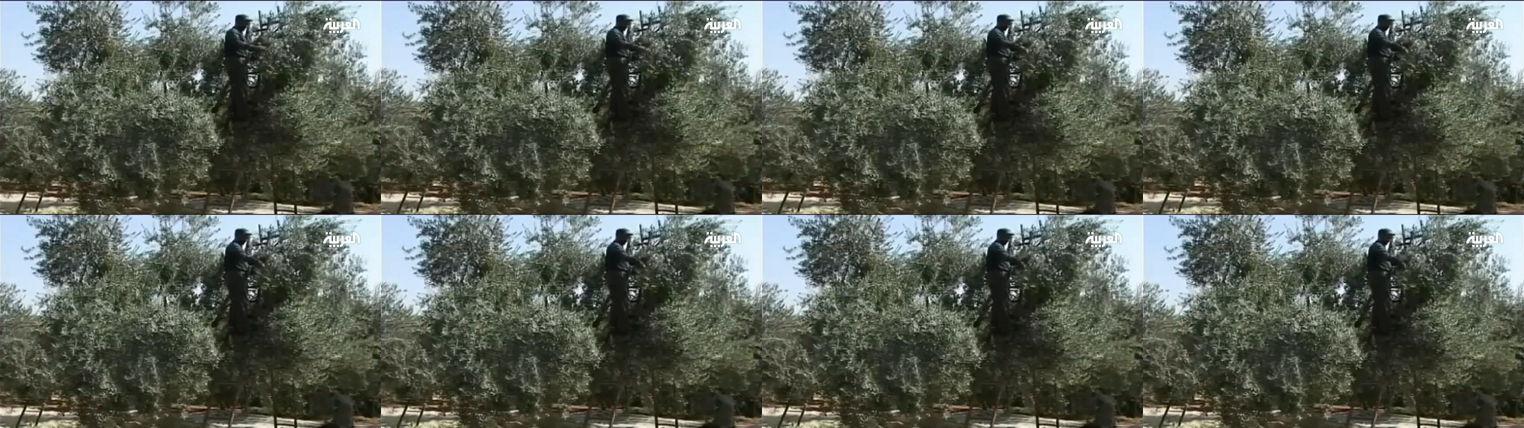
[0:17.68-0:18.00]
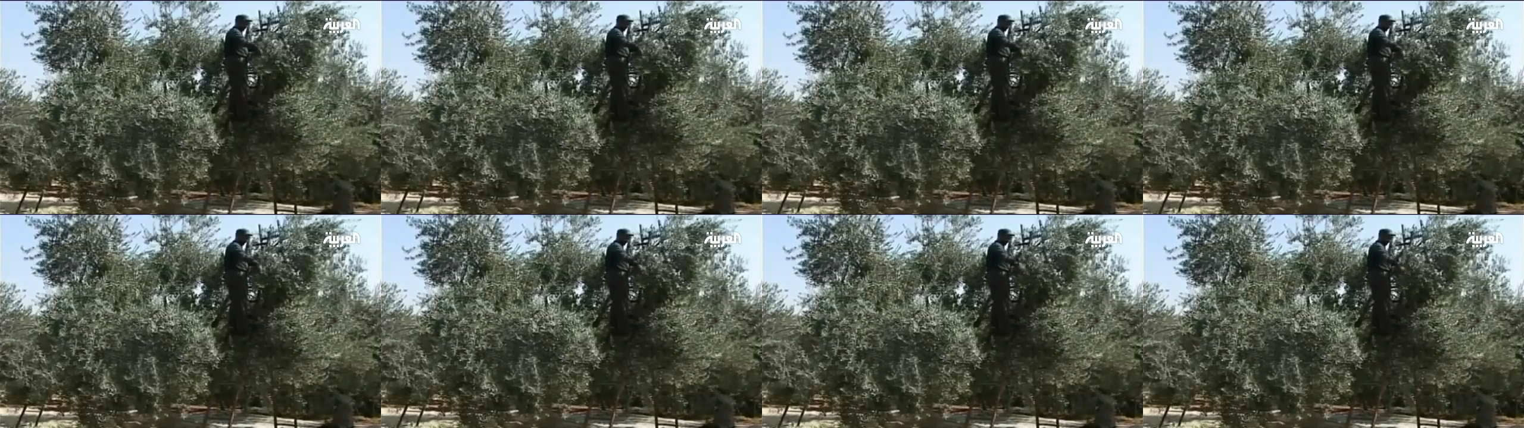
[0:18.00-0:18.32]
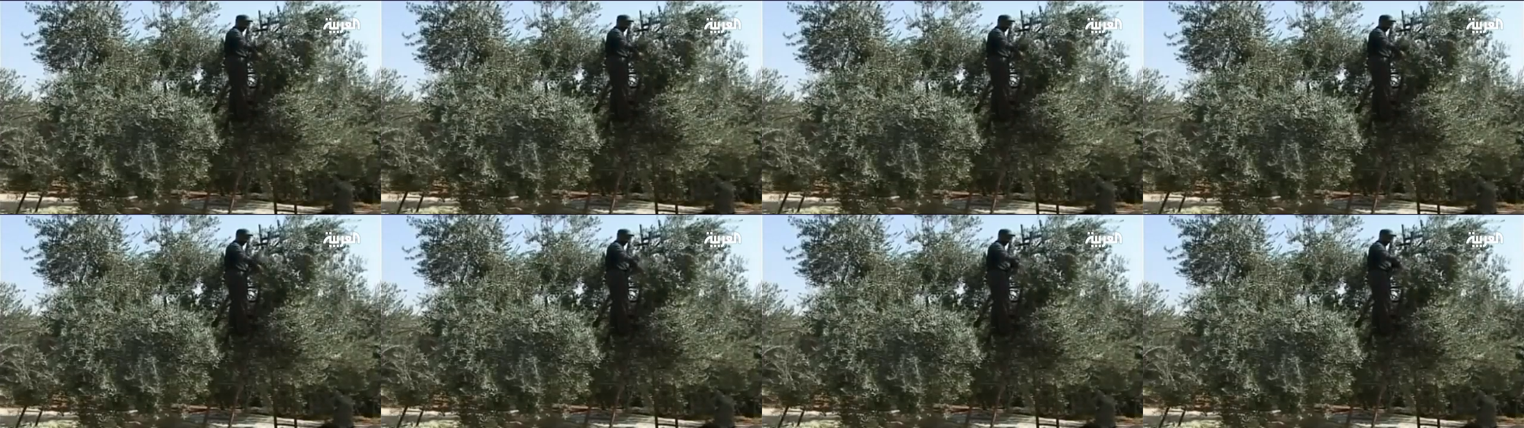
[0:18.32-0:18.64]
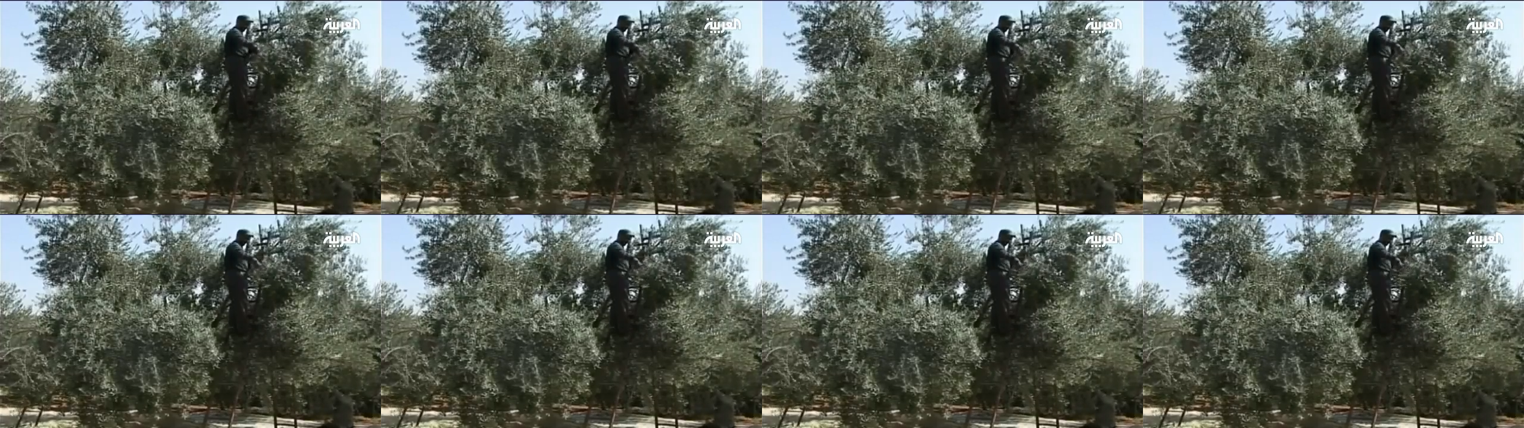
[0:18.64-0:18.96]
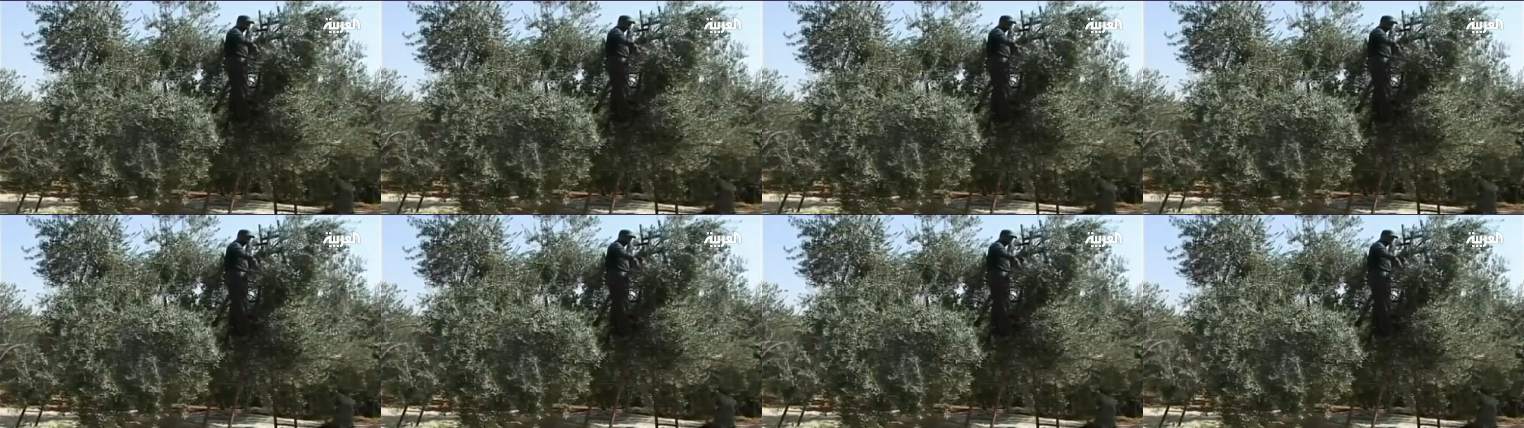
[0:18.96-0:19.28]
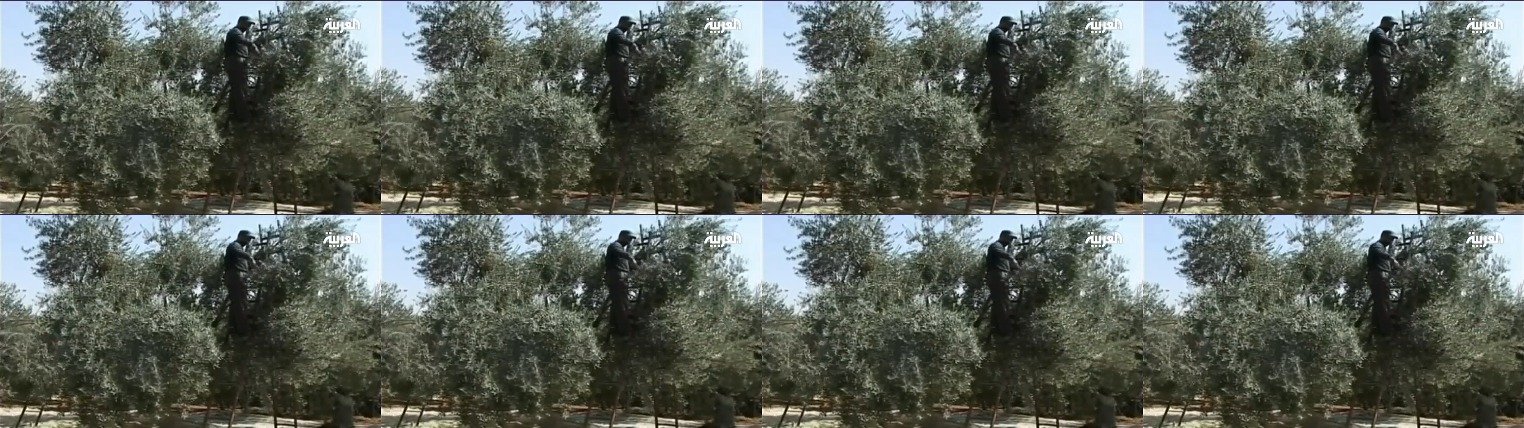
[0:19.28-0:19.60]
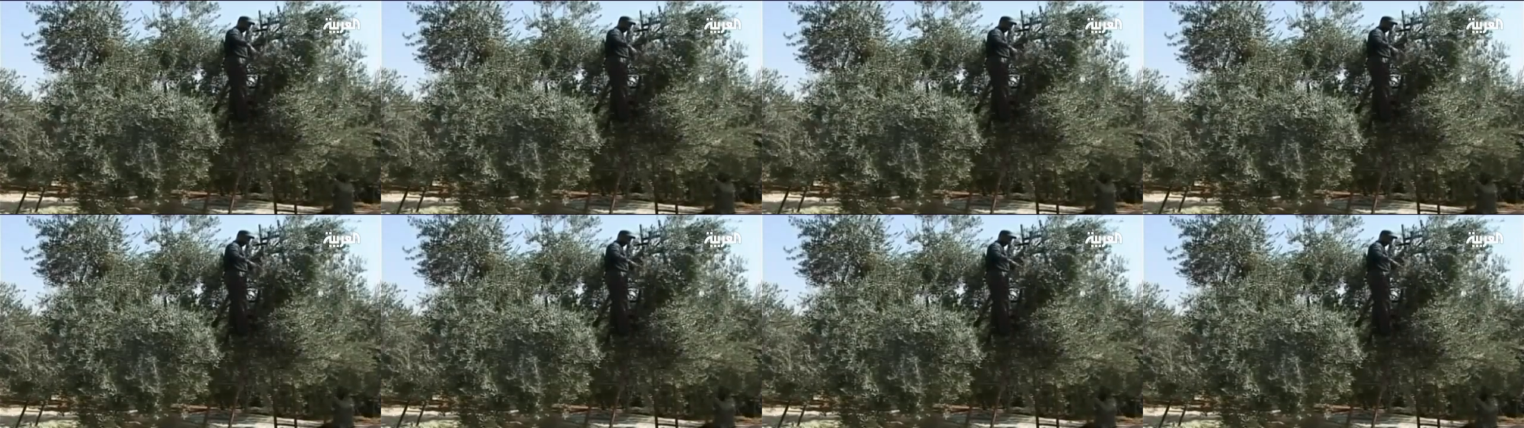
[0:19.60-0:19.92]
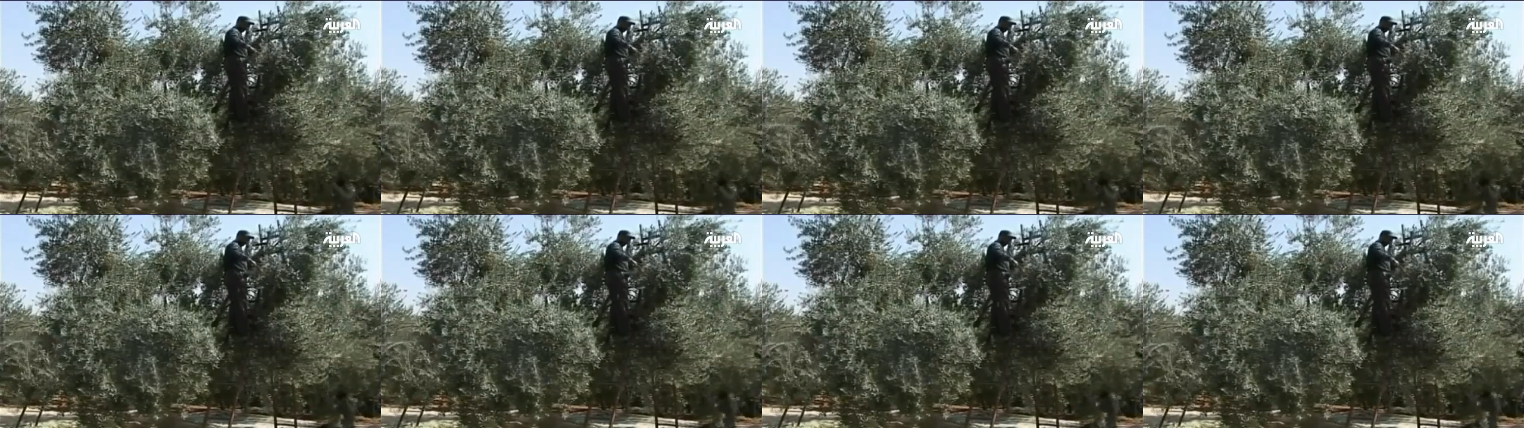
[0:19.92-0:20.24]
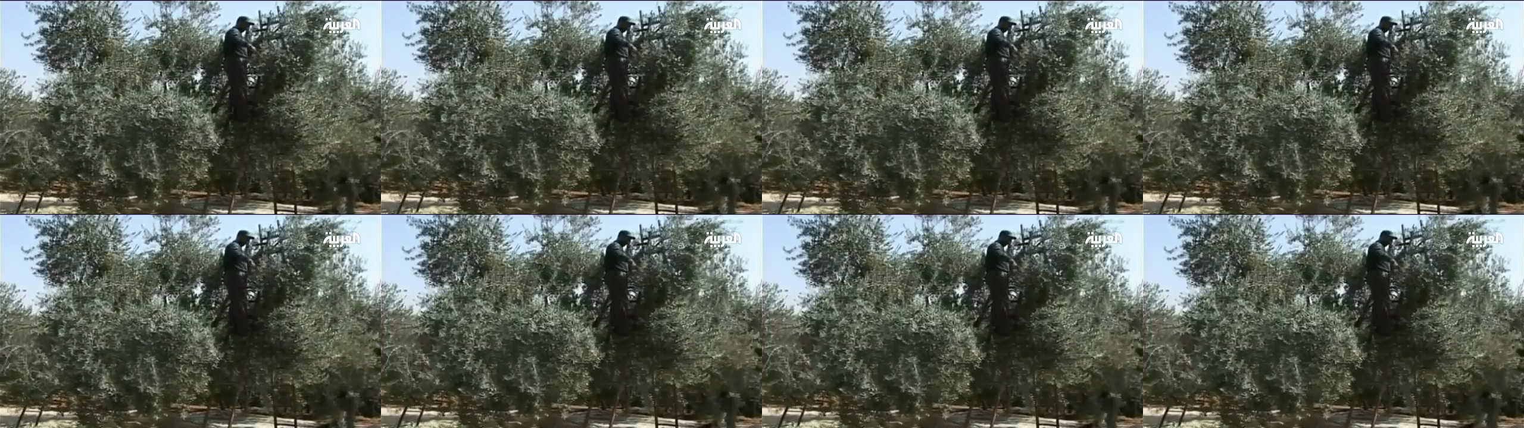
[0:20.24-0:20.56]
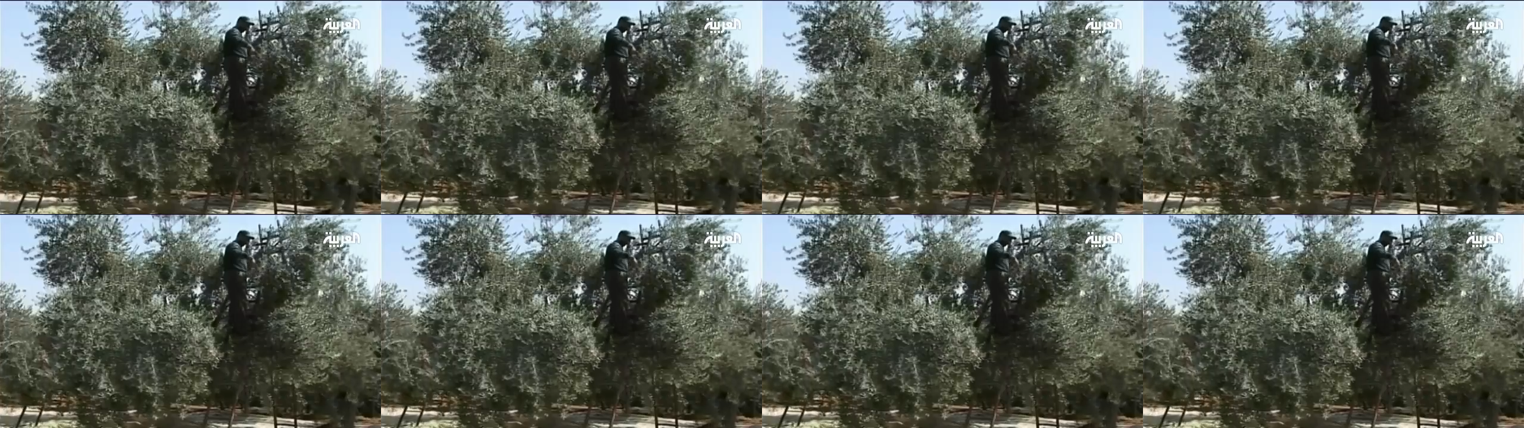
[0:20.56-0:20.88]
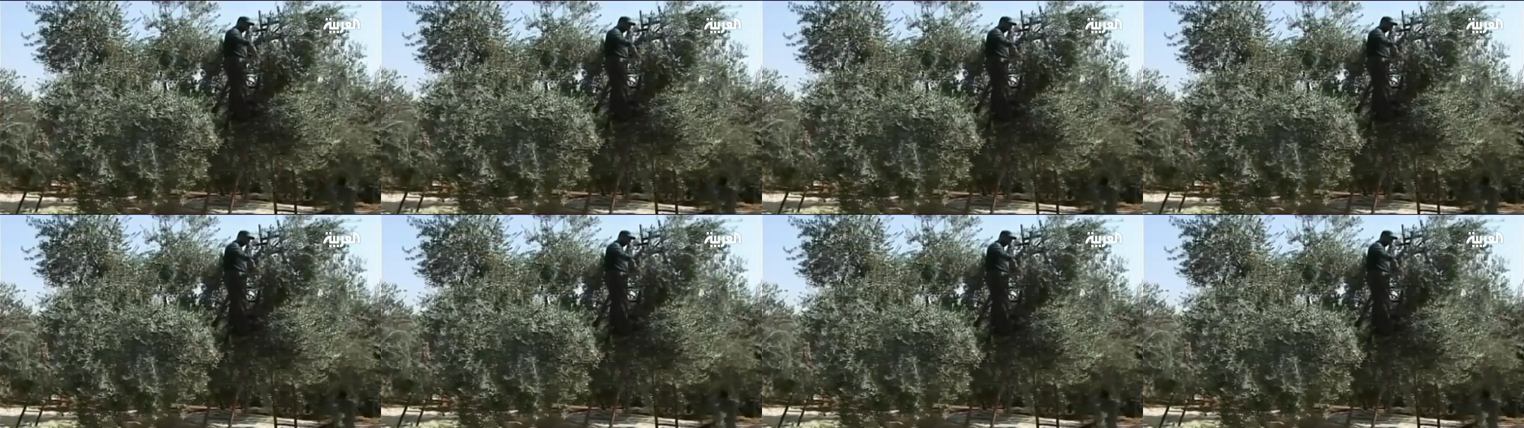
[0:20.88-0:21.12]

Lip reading: Nobody's mouth can be seen.